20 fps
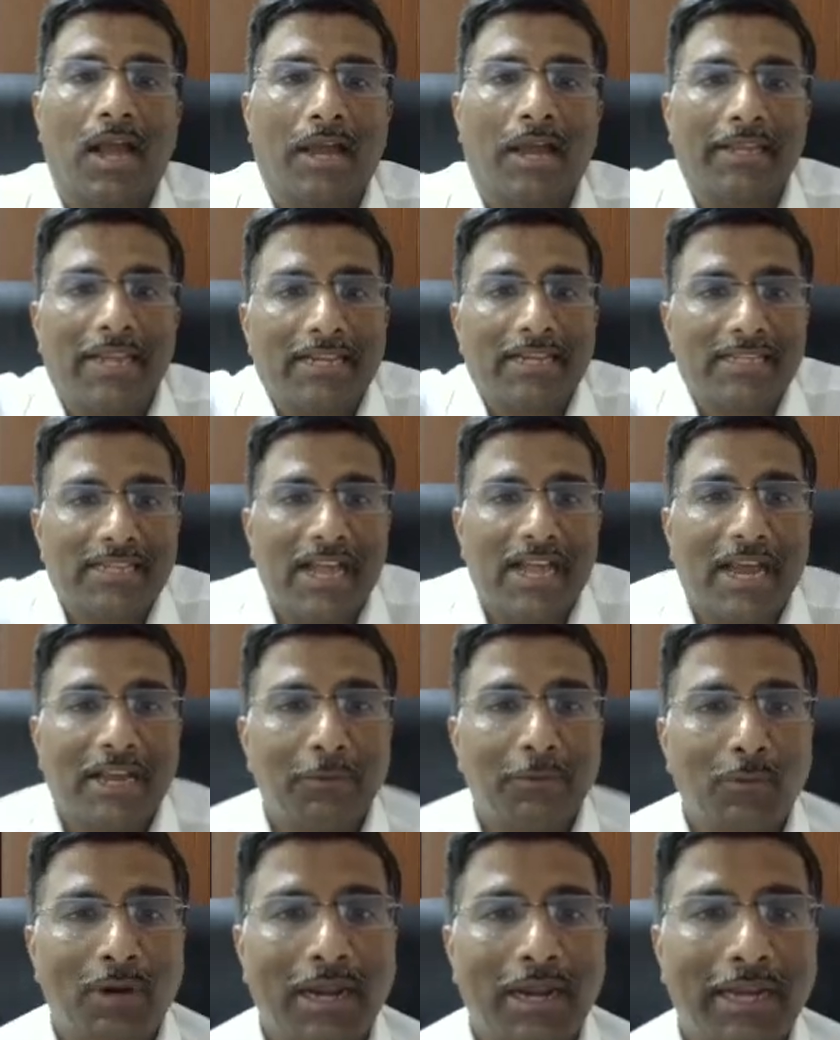Yes,
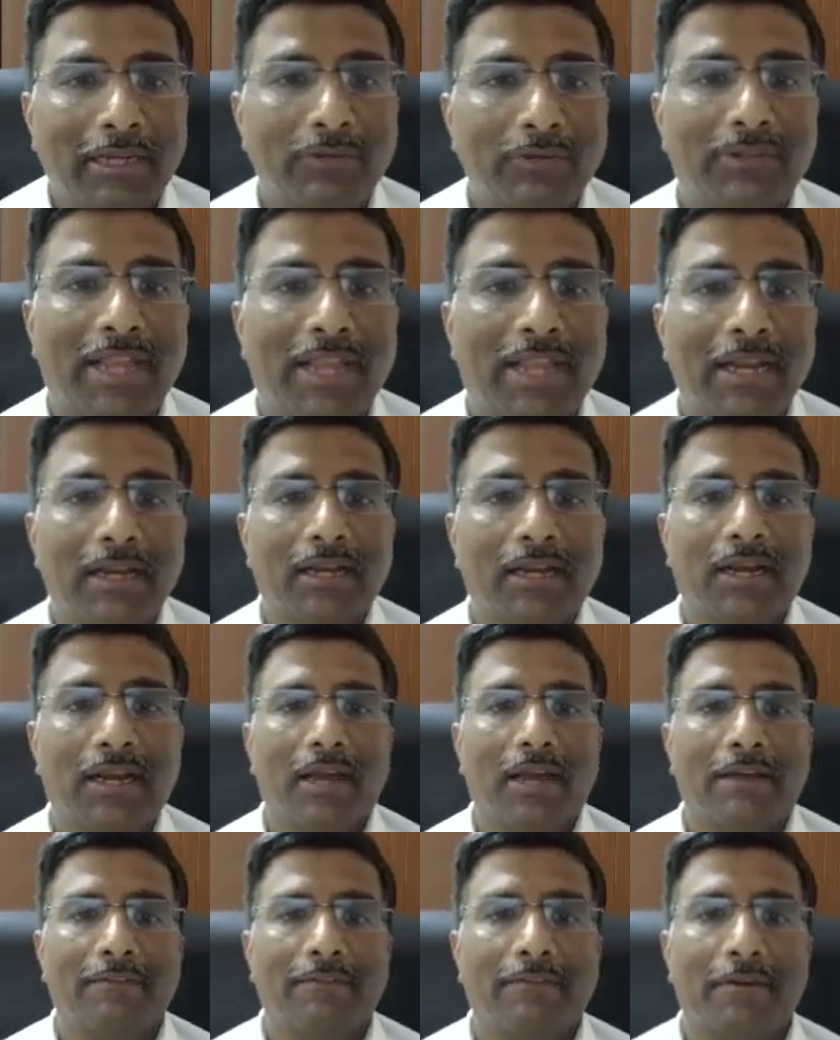I would like to thank
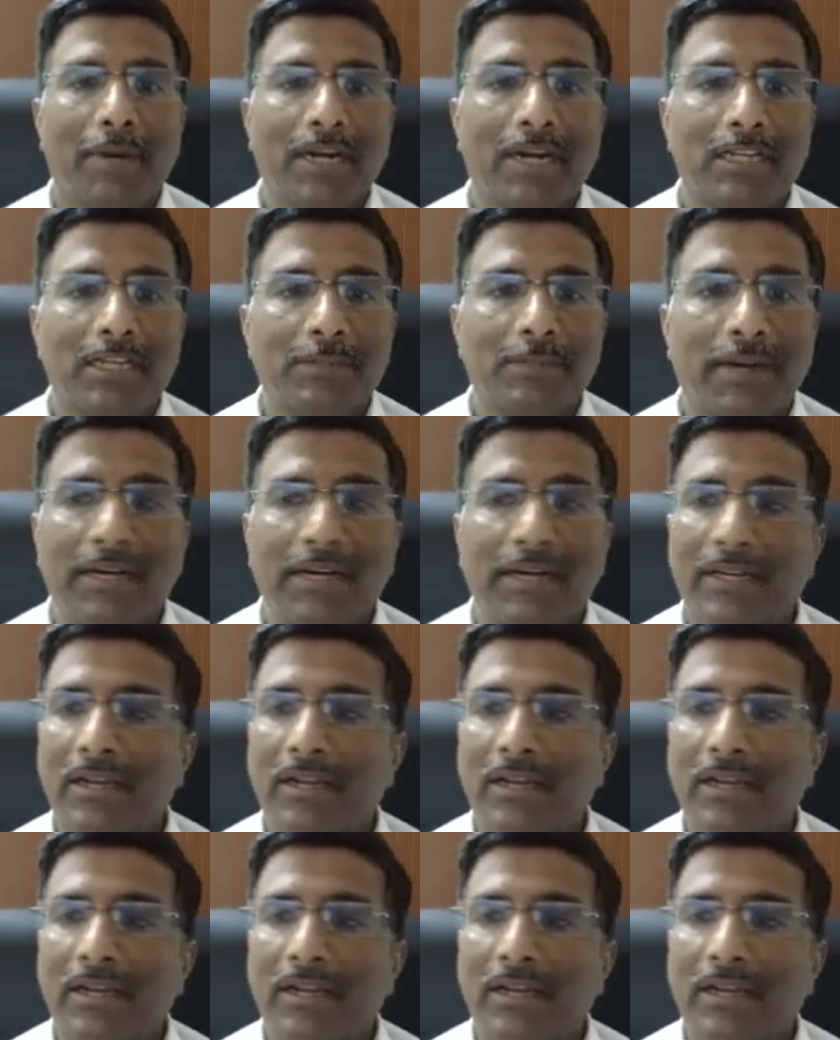every participant.